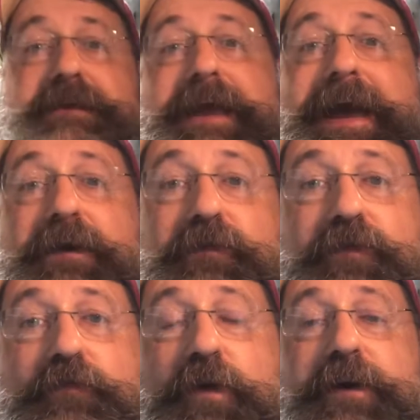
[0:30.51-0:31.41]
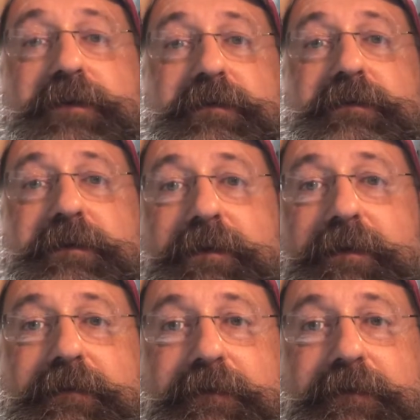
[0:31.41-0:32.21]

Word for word: out on the water. Uh,